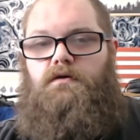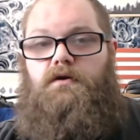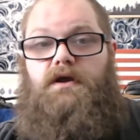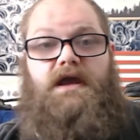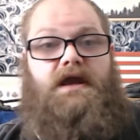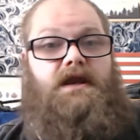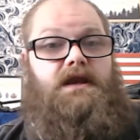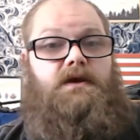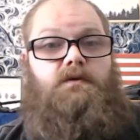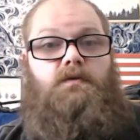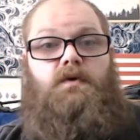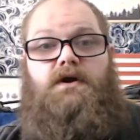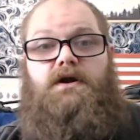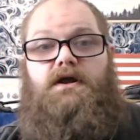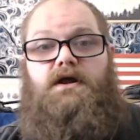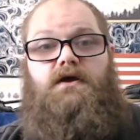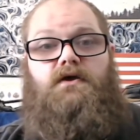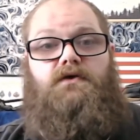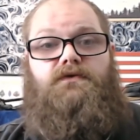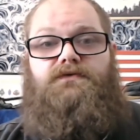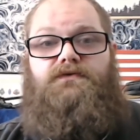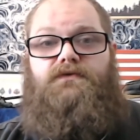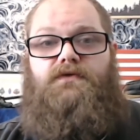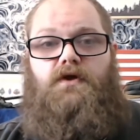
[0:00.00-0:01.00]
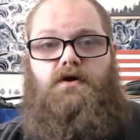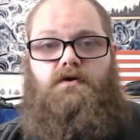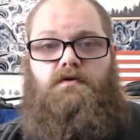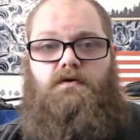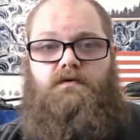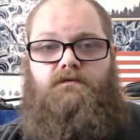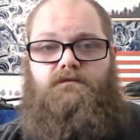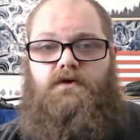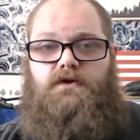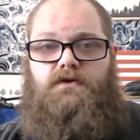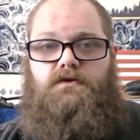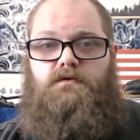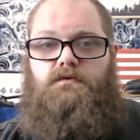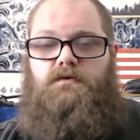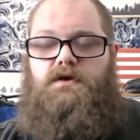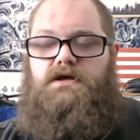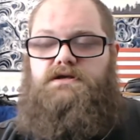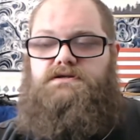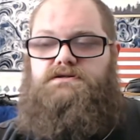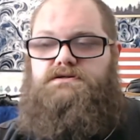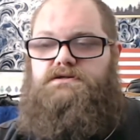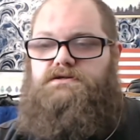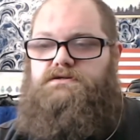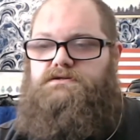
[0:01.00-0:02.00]
Anyone else, though, of other
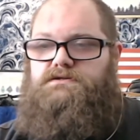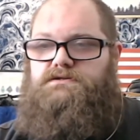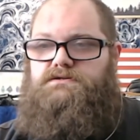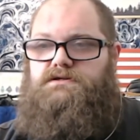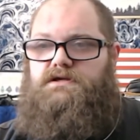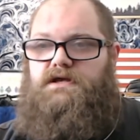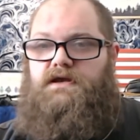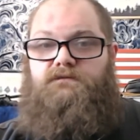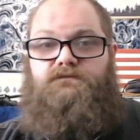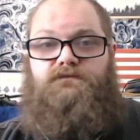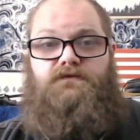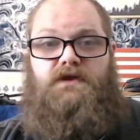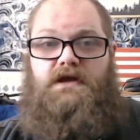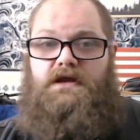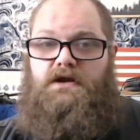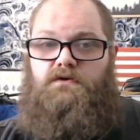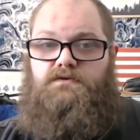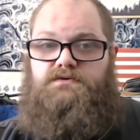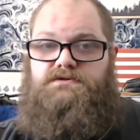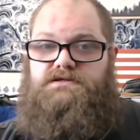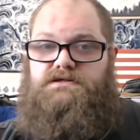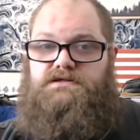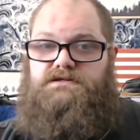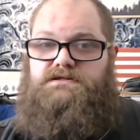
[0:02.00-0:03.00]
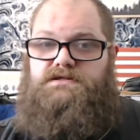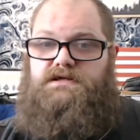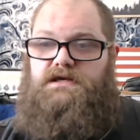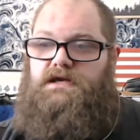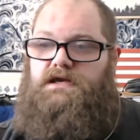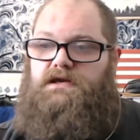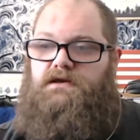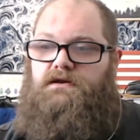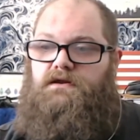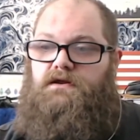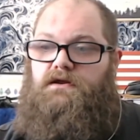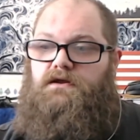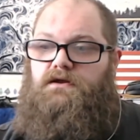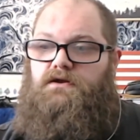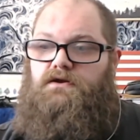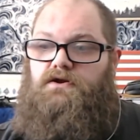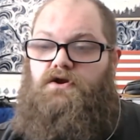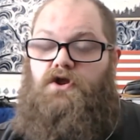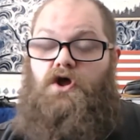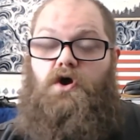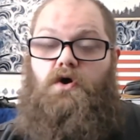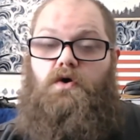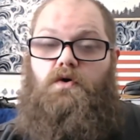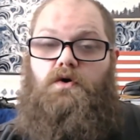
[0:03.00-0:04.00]
races, if they don't succeed,
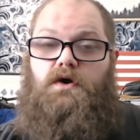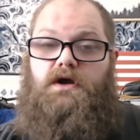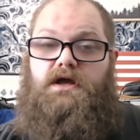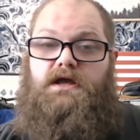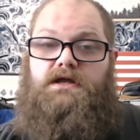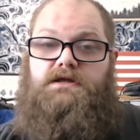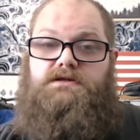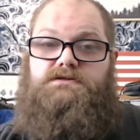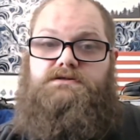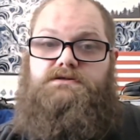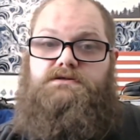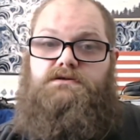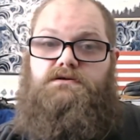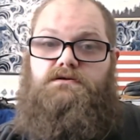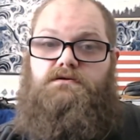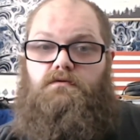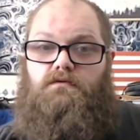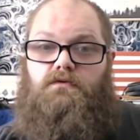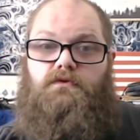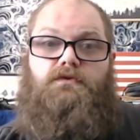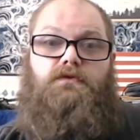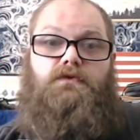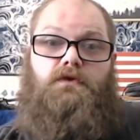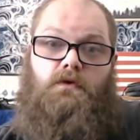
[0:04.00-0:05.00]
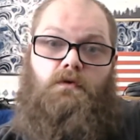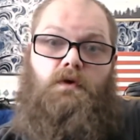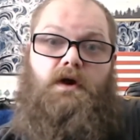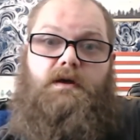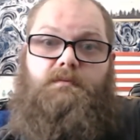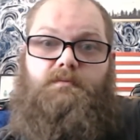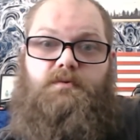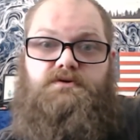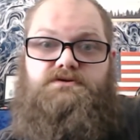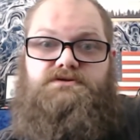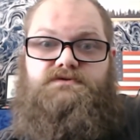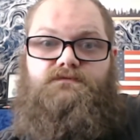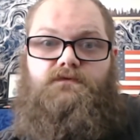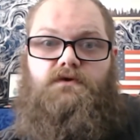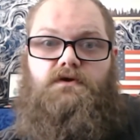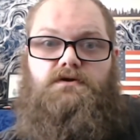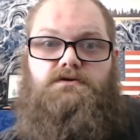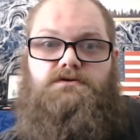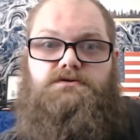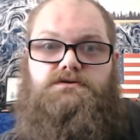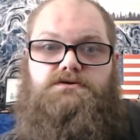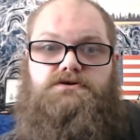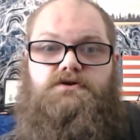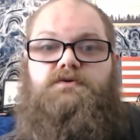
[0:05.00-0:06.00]
no, it's the white person's fault.
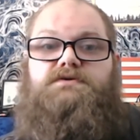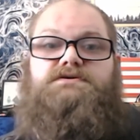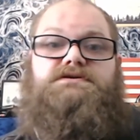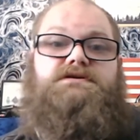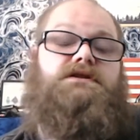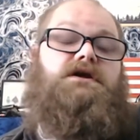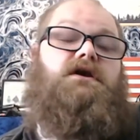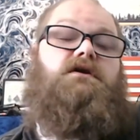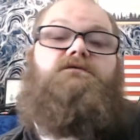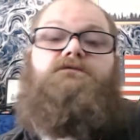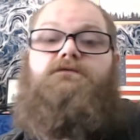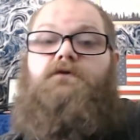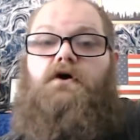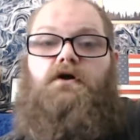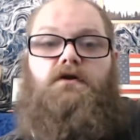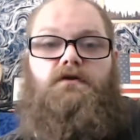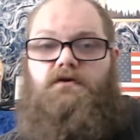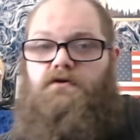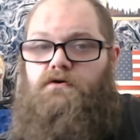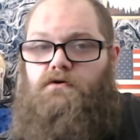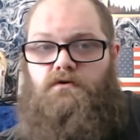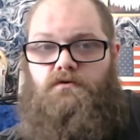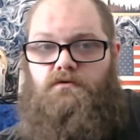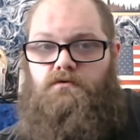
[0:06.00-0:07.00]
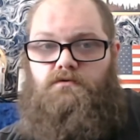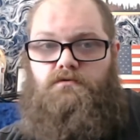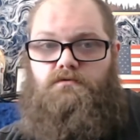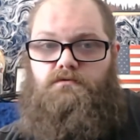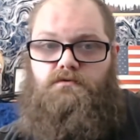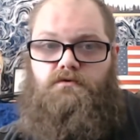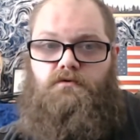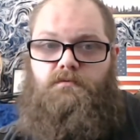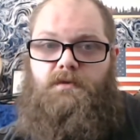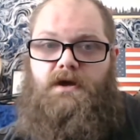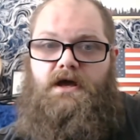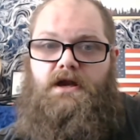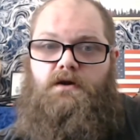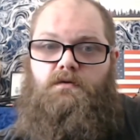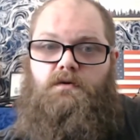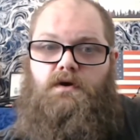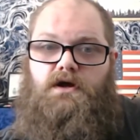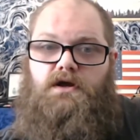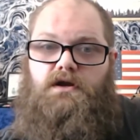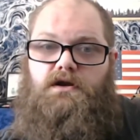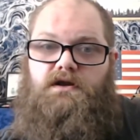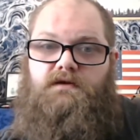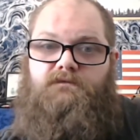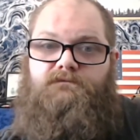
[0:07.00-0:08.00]
So it's their fault, no matter
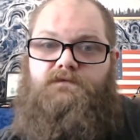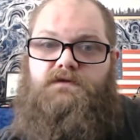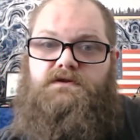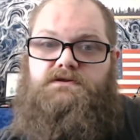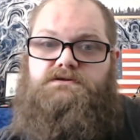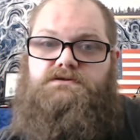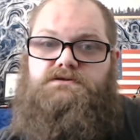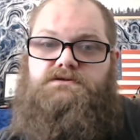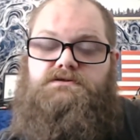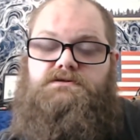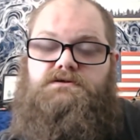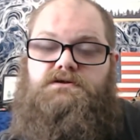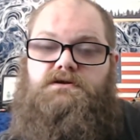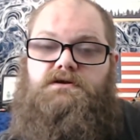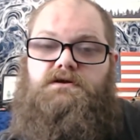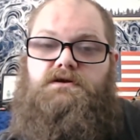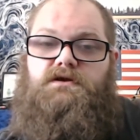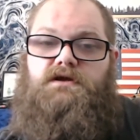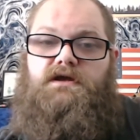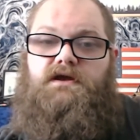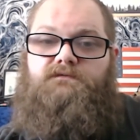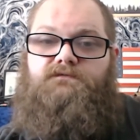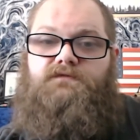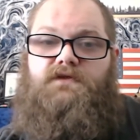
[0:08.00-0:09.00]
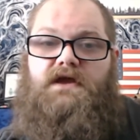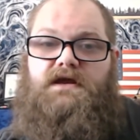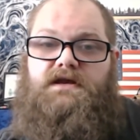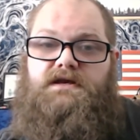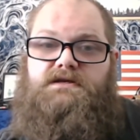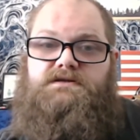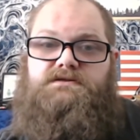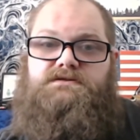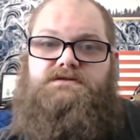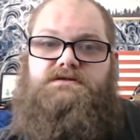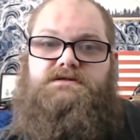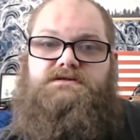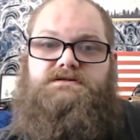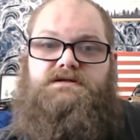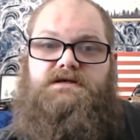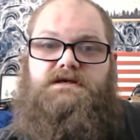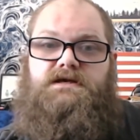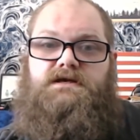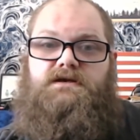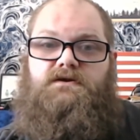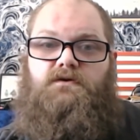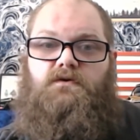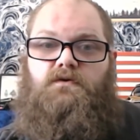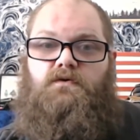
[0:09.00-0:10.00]
what. If they didn't
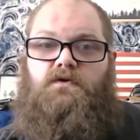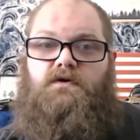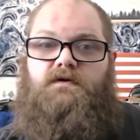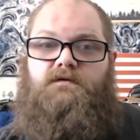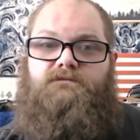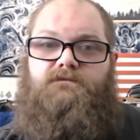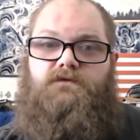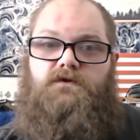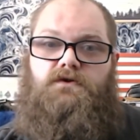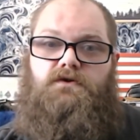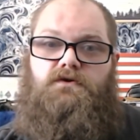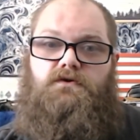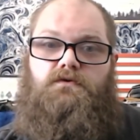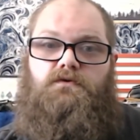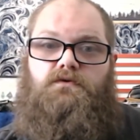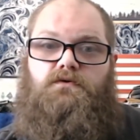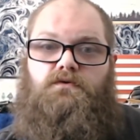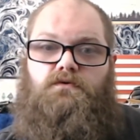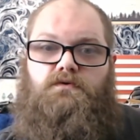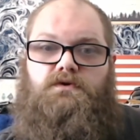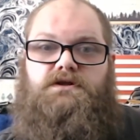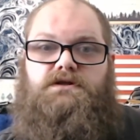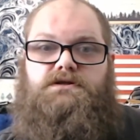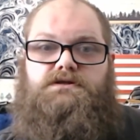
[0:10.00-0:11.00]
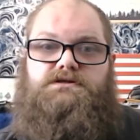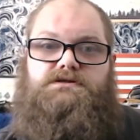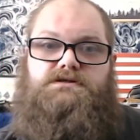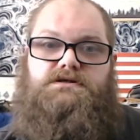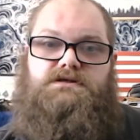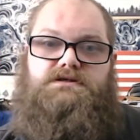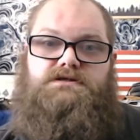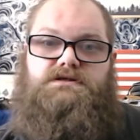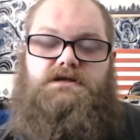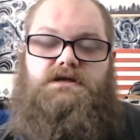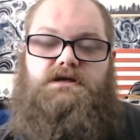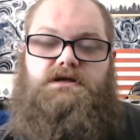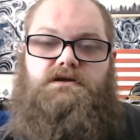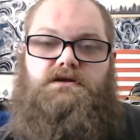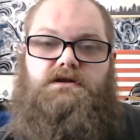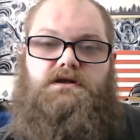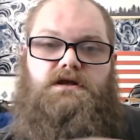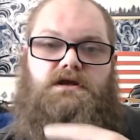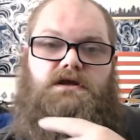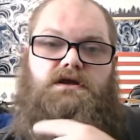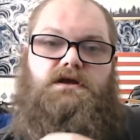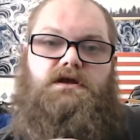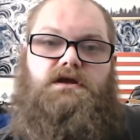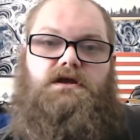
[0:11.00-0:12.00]
succeed, or if you didn't succeed,
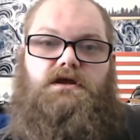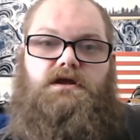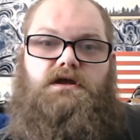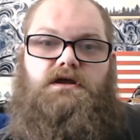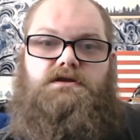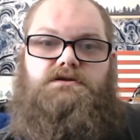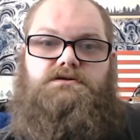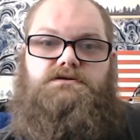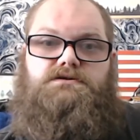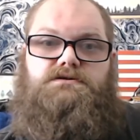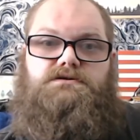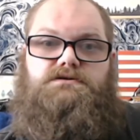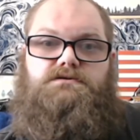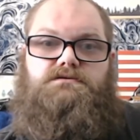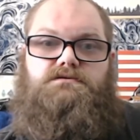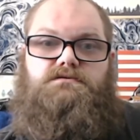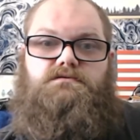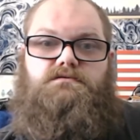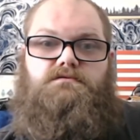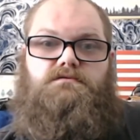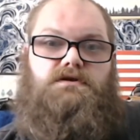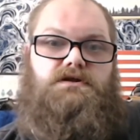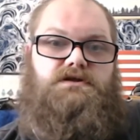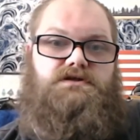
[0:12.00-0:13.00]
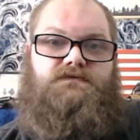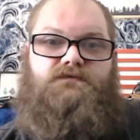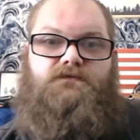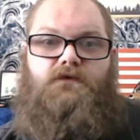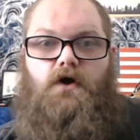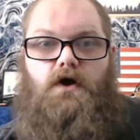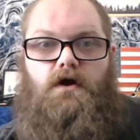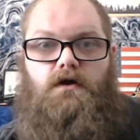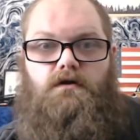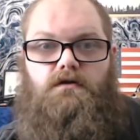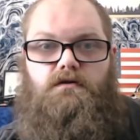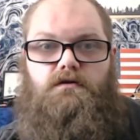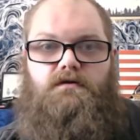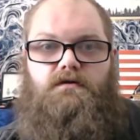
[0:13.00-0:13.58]
it's his fault.